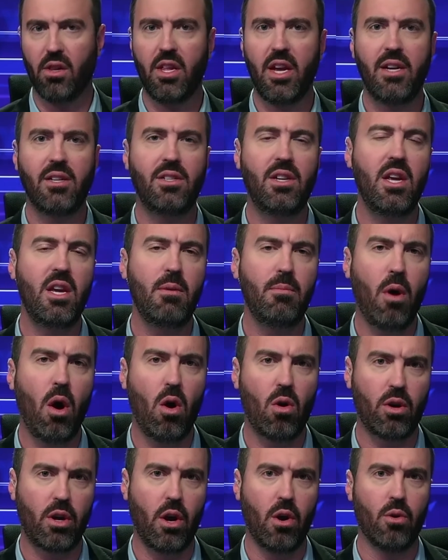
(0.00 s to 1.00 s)
league
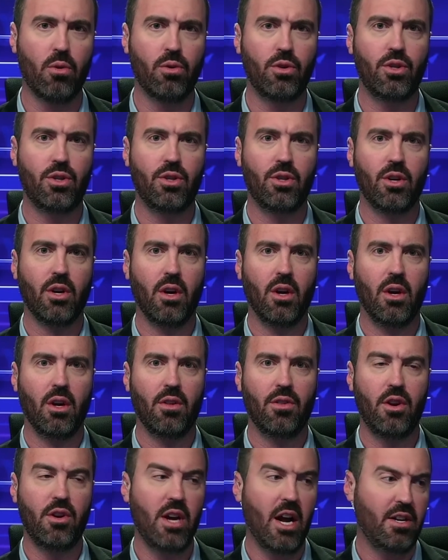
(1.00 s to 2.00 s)
T-ball coach.
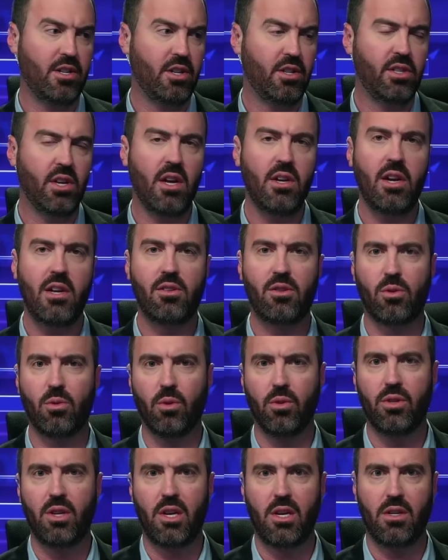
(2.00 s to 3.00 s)
They're not your Sunday
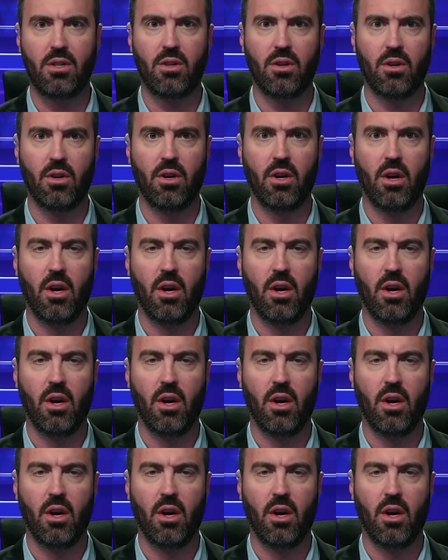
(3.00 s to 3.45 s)
school teacher.